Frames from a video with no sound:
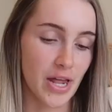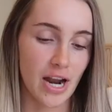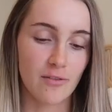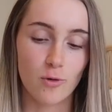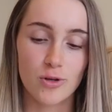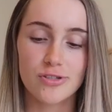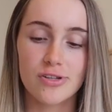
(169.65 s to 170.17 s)
And
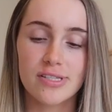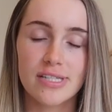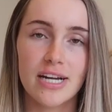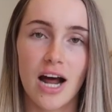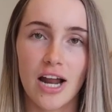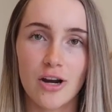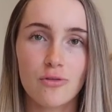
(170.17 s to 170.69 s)
I've also
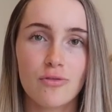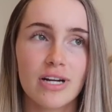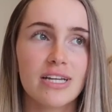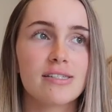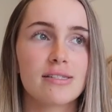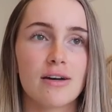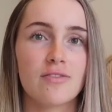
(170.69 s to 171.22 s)
seen, I don't
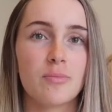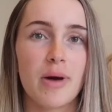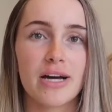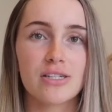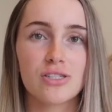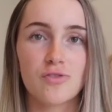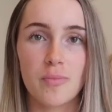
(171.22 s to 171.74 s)
really suffer
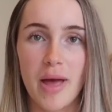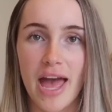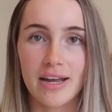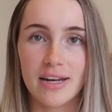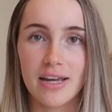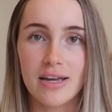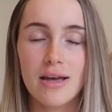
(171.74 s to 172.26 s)
much from
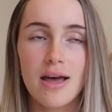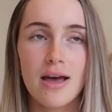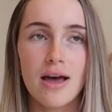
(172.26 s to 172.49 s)
acne,